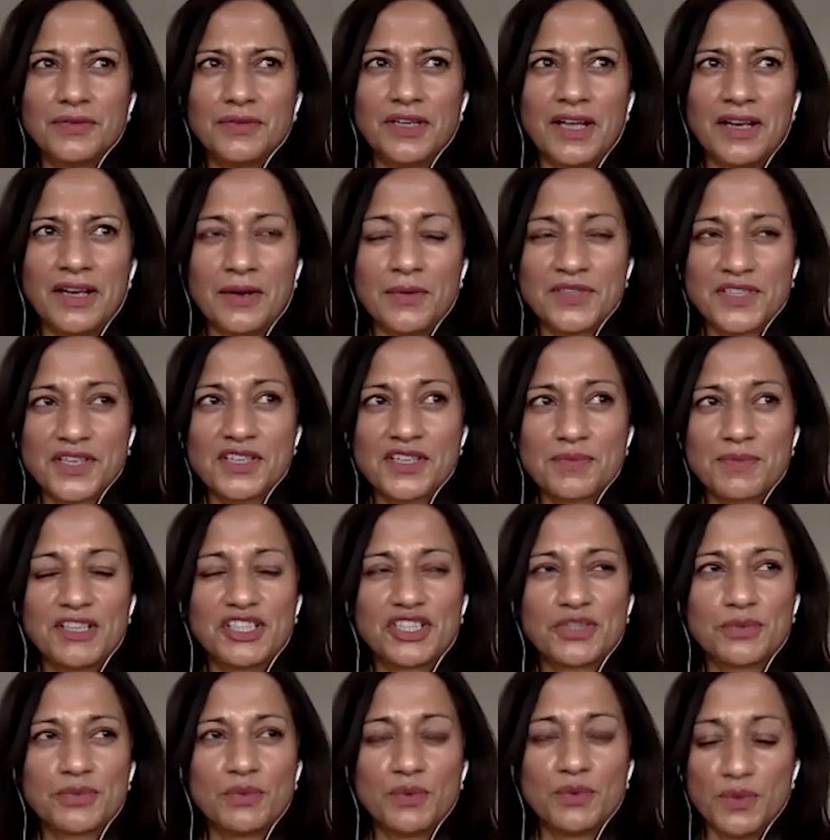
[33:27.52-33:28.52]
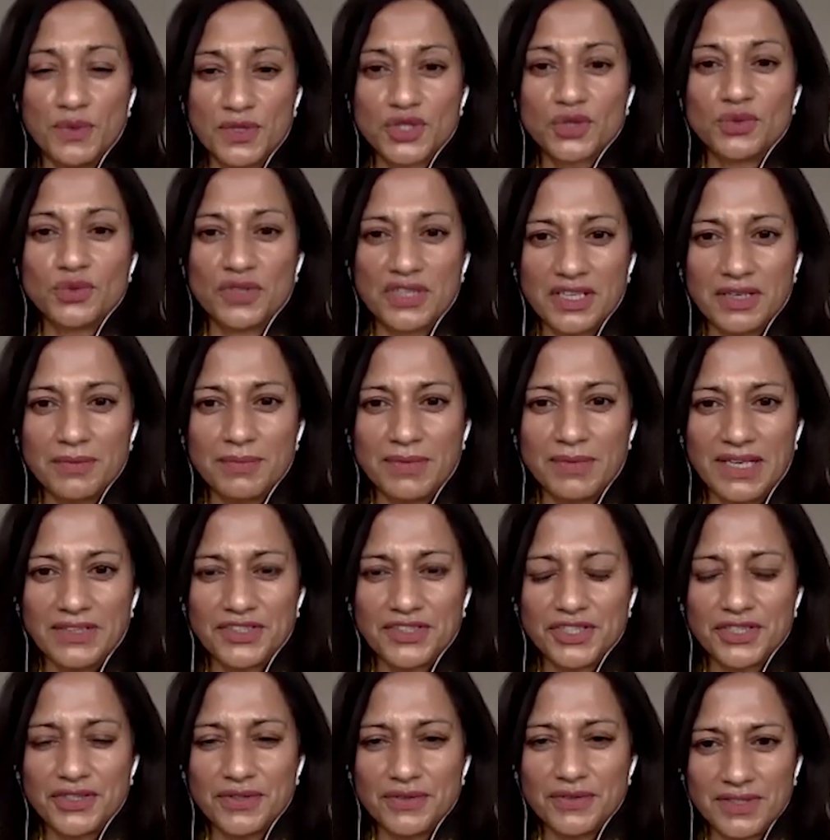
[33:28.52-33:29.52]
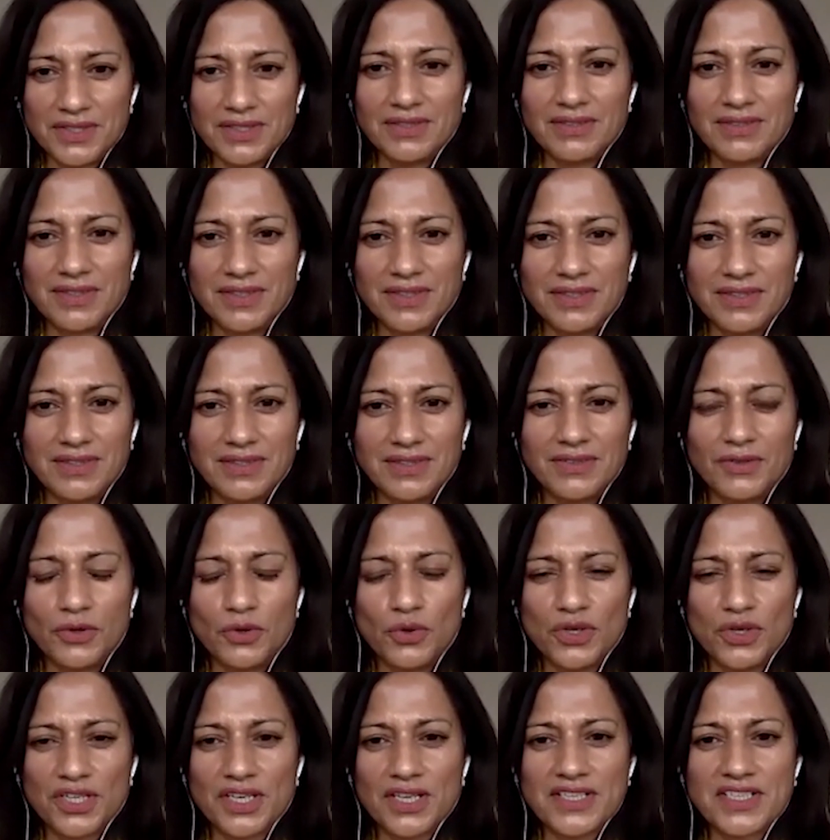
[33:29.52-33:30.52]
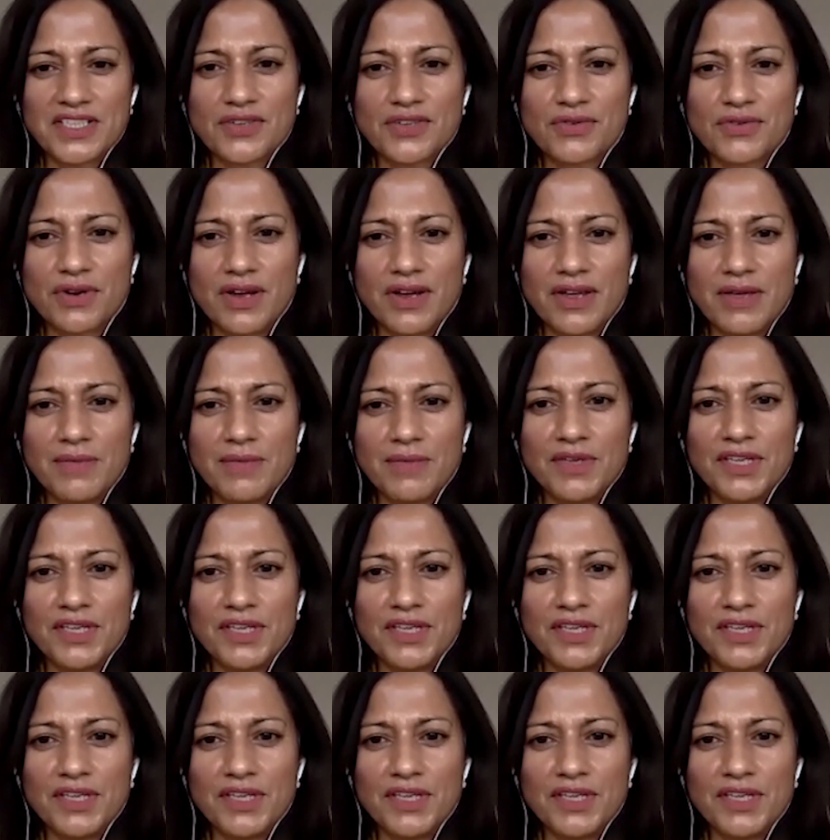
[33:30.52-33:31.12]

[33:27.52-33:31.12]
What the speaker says: was going to mention when we were talking about, the organized crime,